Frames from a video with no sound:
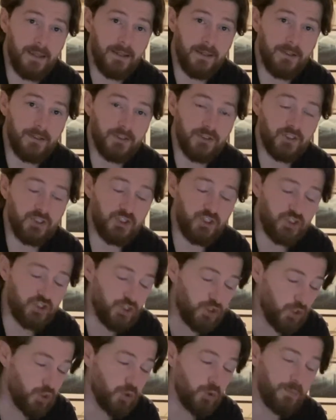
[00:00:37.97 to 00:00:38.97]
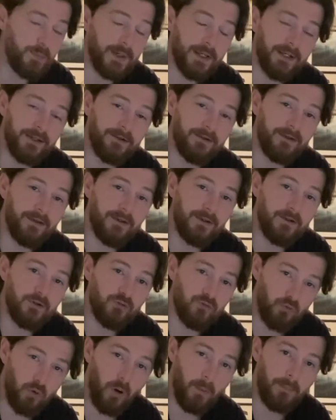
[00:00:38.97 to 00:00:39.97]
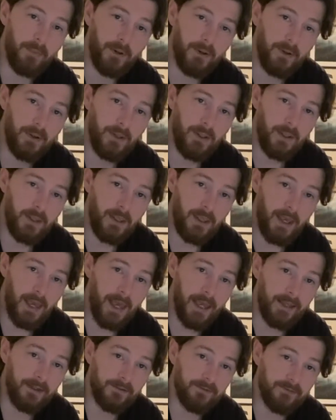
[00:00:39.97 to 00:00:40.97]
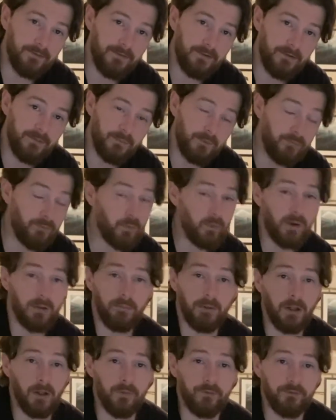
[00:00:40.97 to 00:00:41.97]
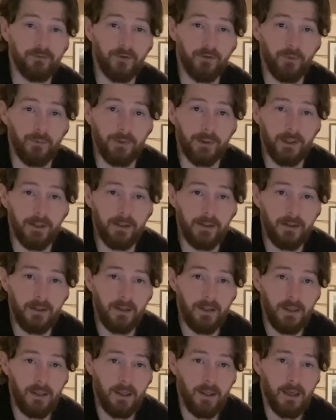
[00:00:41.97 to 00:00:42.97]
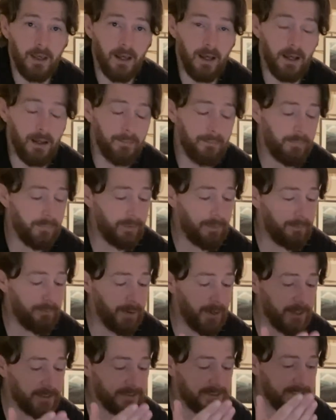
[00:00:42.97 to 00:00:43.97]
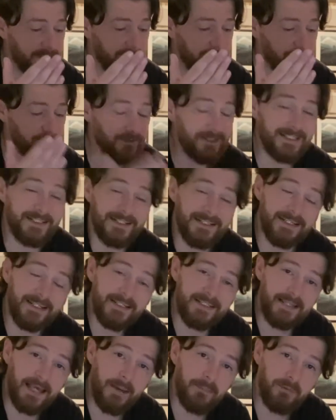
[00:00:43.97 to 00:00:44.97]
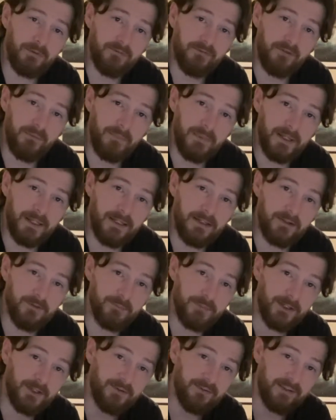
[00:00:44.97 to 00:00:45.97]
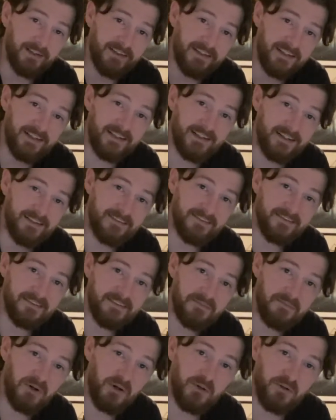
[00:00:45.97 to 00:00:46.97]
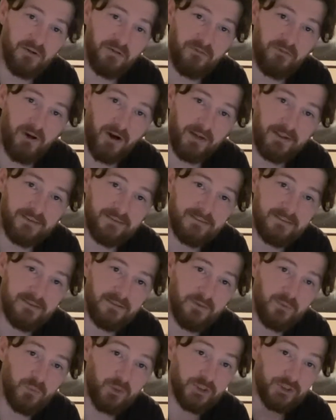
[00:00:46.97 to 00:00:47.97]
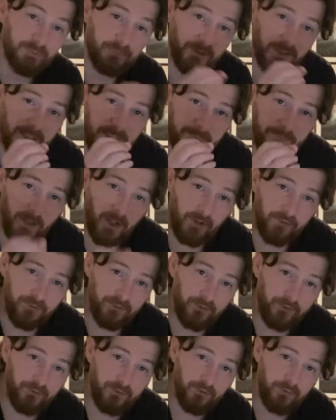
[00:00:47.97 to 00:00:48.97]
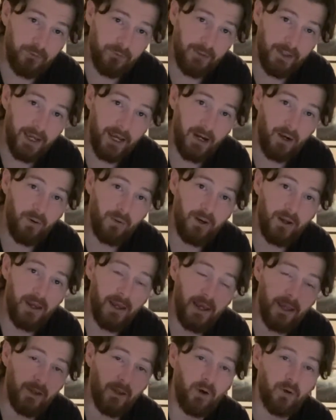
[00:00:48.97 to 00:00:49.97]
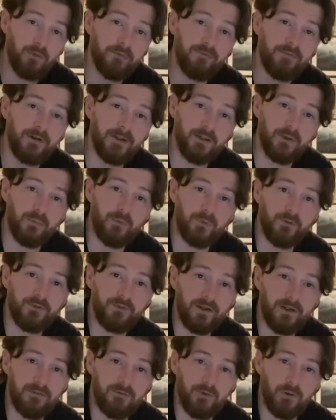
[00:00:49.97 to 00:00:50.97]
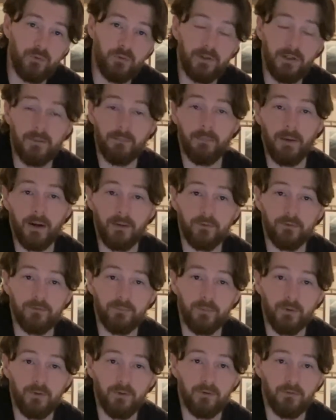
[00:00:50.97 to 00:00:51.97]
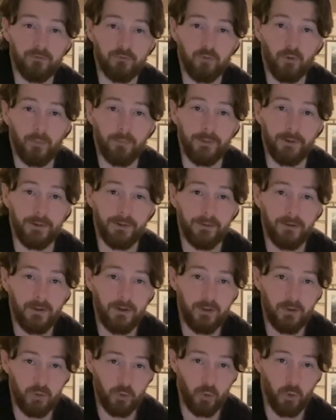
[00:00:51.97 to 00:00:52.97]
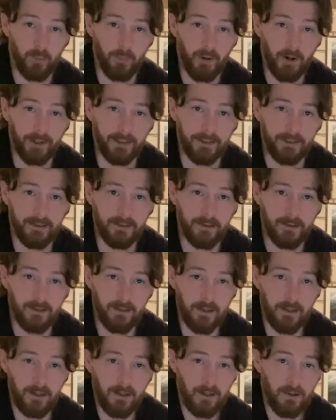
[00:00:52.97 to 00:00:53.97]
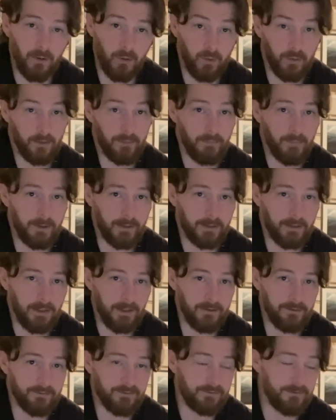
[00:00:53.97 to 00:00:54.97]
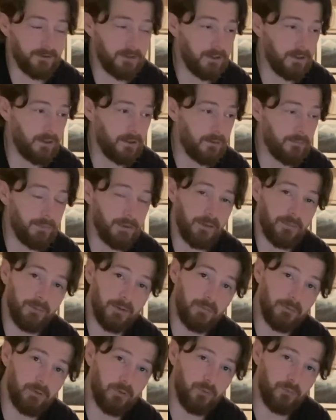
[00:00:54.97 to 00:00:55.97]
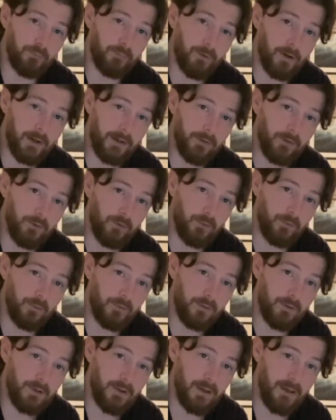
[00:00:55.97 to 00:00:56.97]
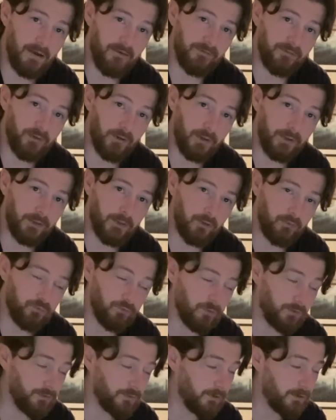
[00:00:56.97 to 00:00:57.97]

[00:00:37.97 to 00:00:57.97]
stupid drop. And we've all come close to doing it. But the reason this happened for me is because I didn't listen to my own advice, which I'm going to pass on to you now, and hopefully it will save you the embarrassment of dropping your bike, or in my case, BMW's brand new F900.